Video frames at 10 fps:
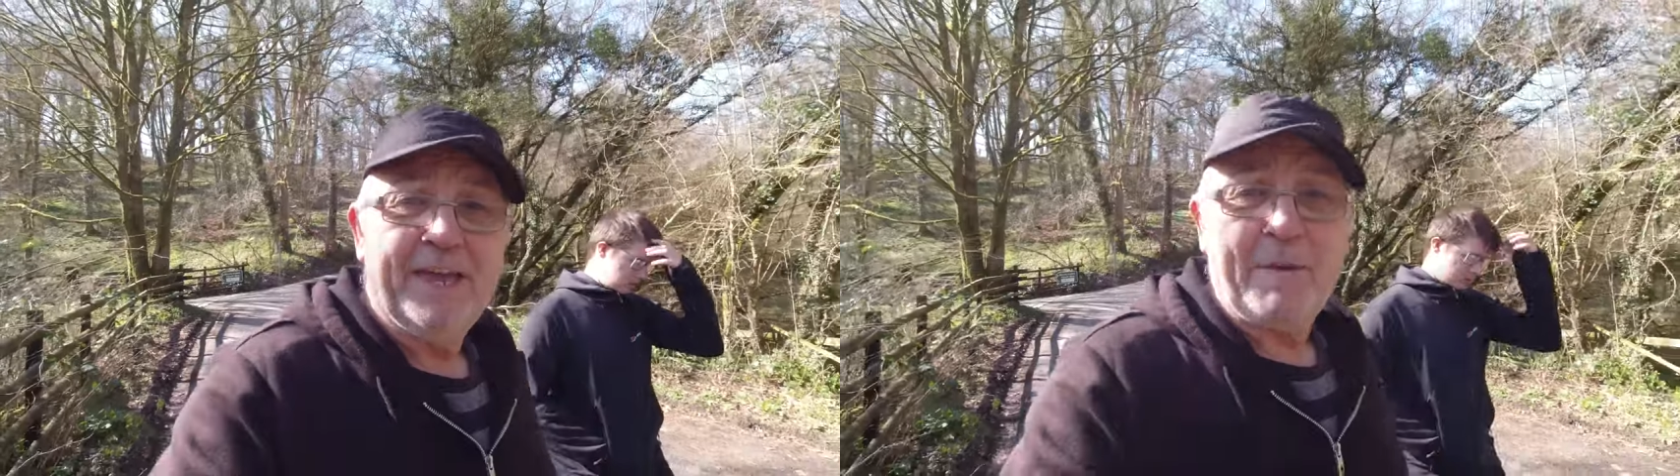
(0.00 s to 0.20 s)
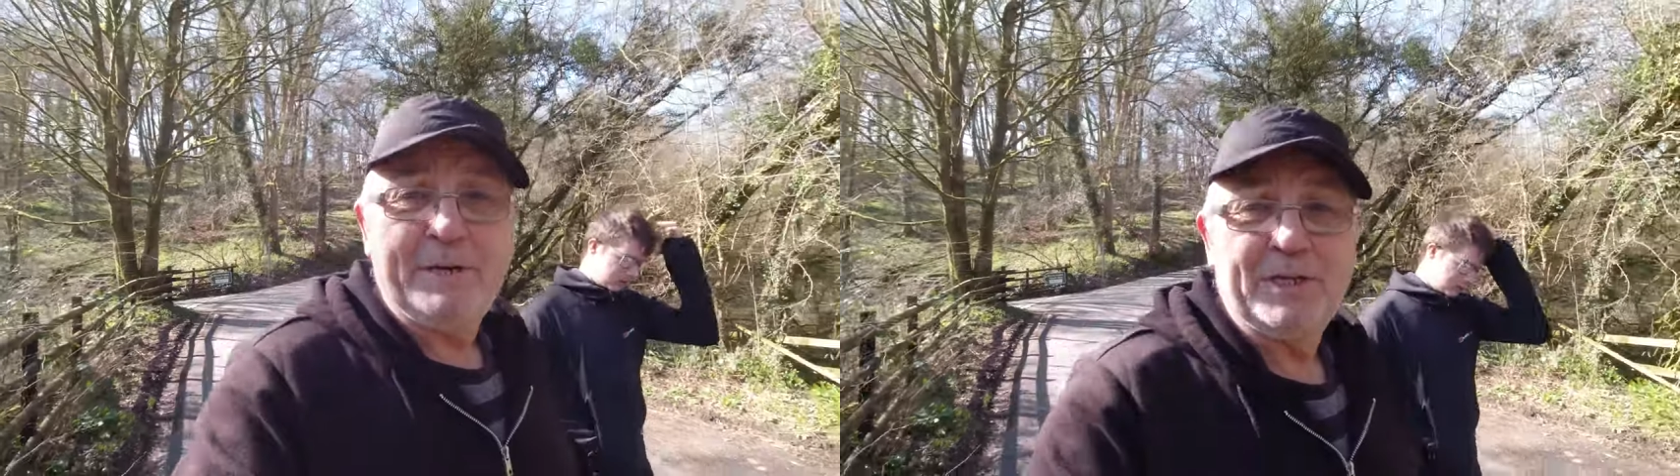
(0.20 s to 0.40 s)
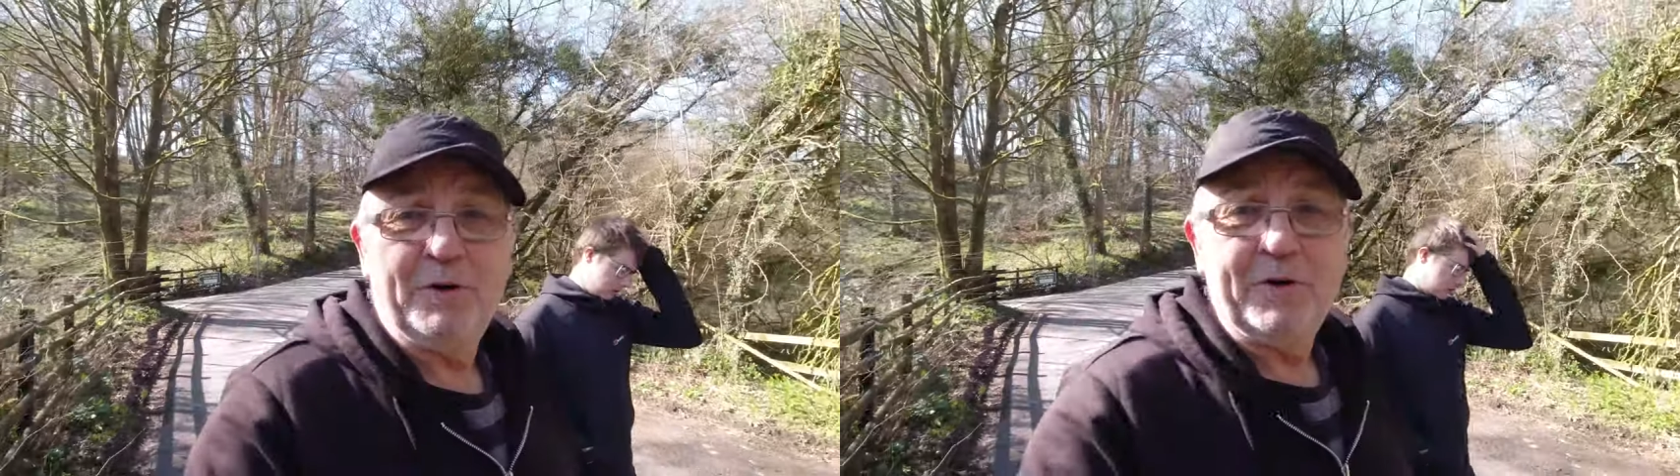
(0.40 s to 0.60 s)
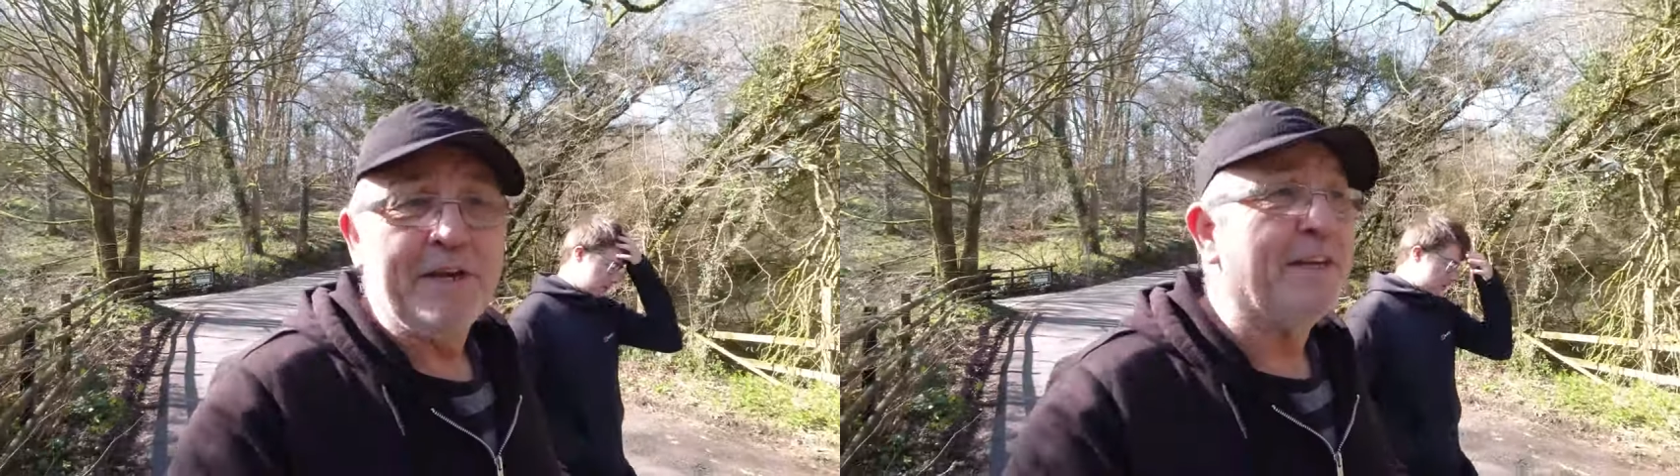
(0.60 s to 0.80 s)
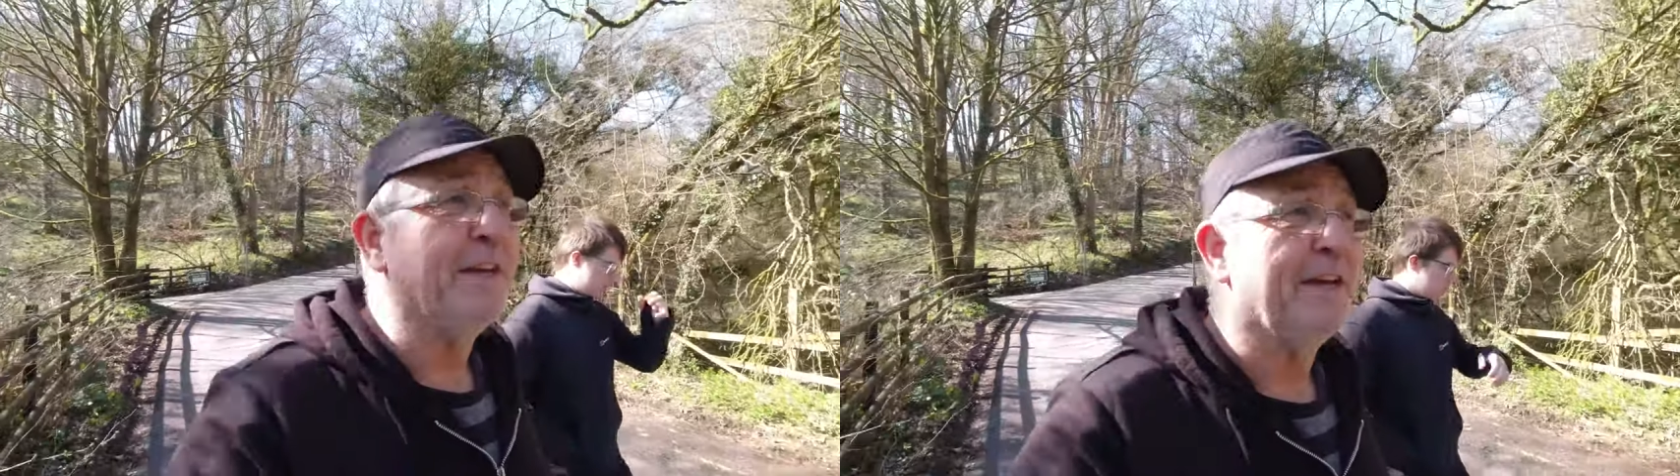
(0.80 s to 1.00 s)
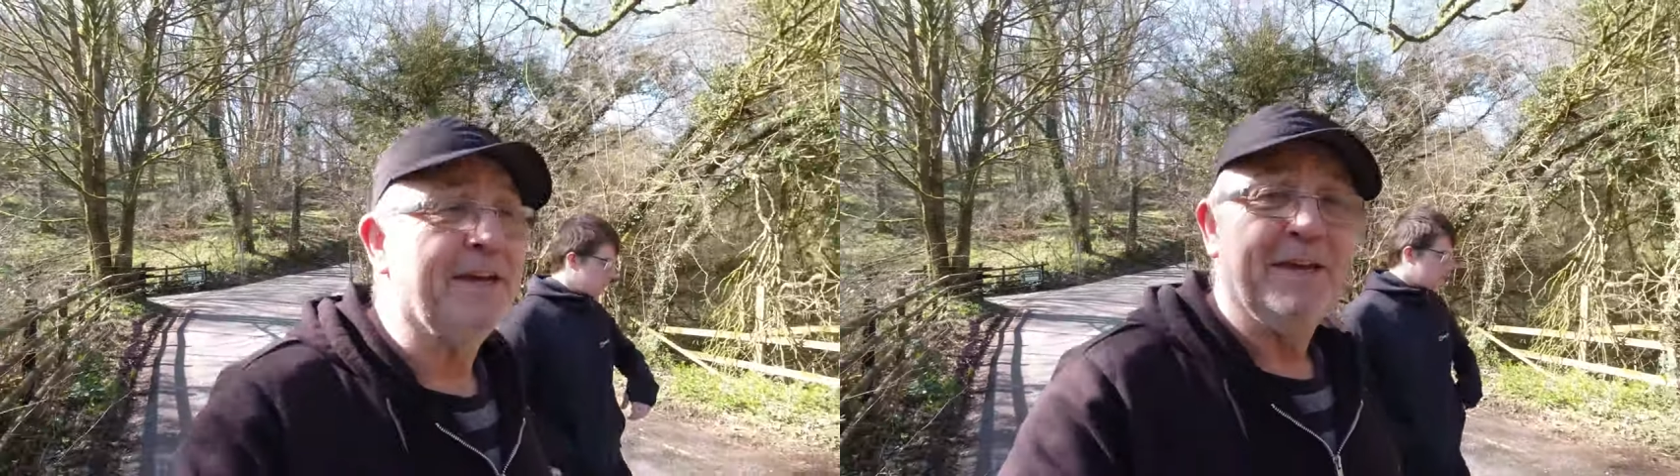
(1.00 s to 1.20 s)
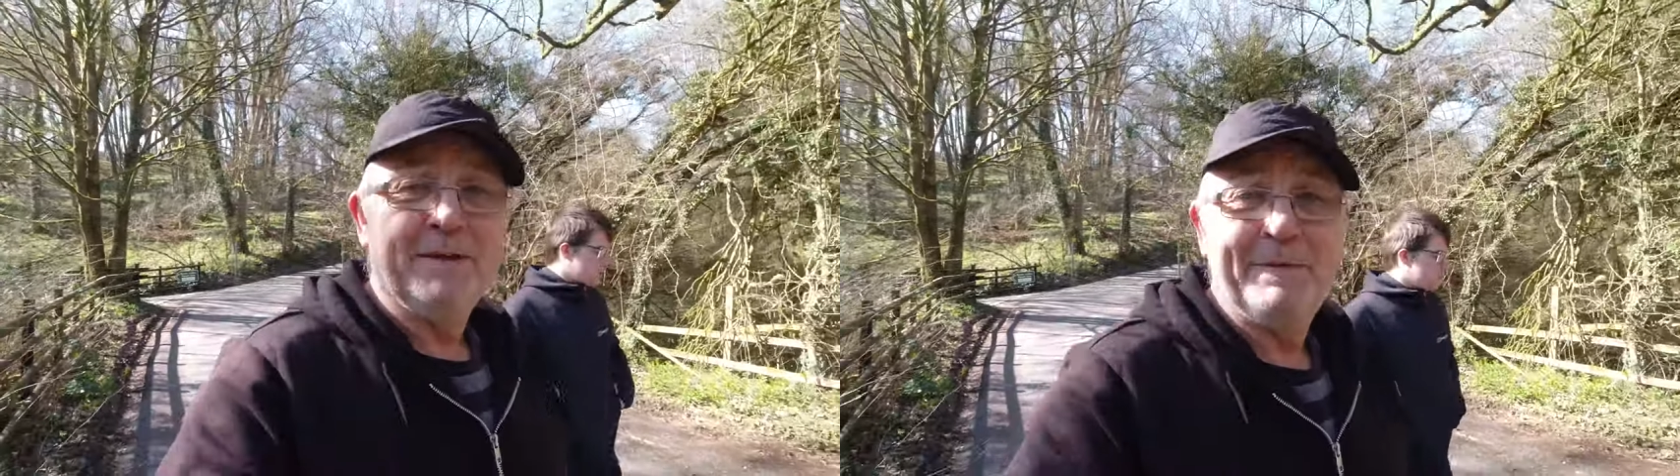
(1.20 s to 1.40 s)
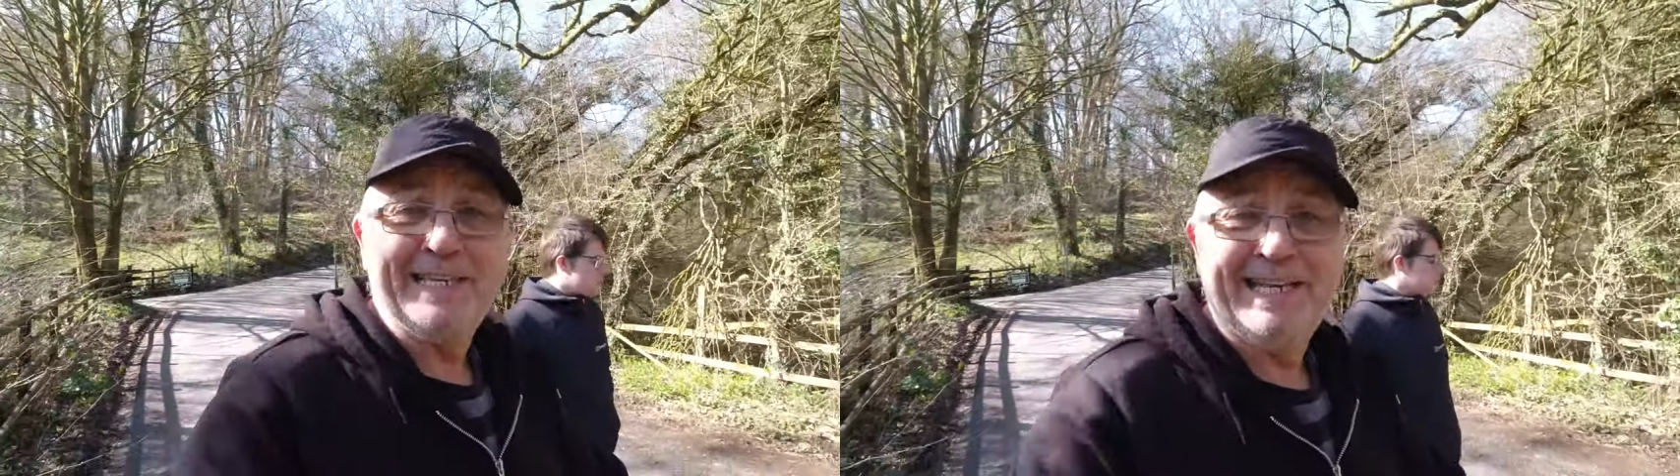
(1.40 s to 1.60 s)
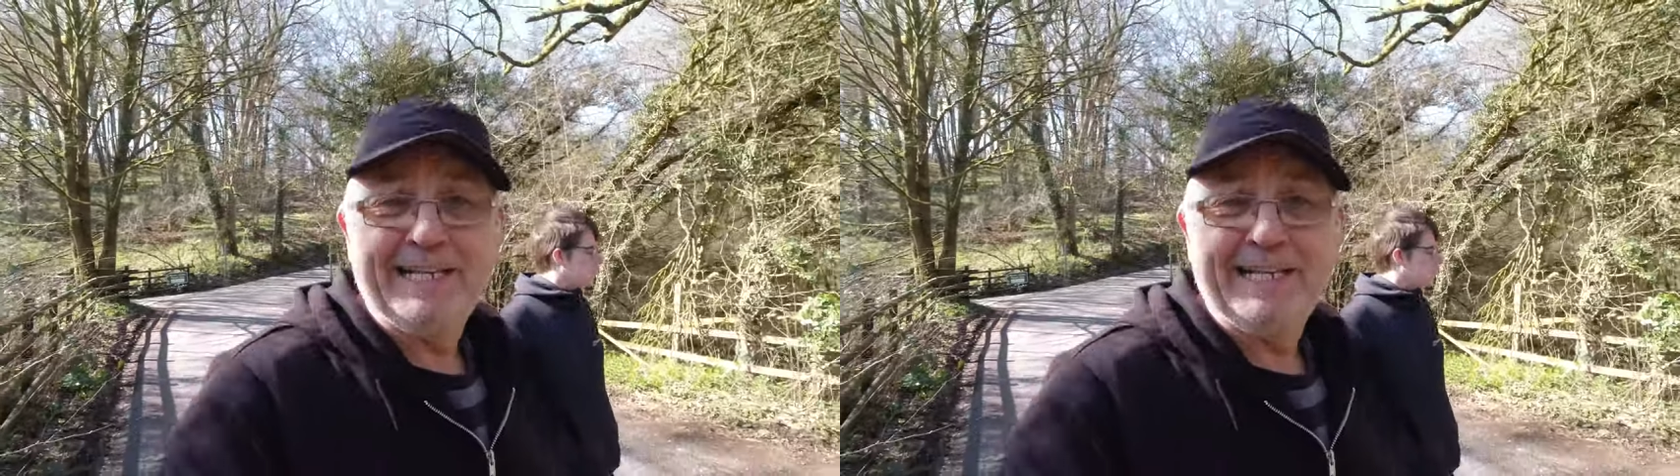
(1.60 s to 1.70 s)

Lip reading: episode in Bill's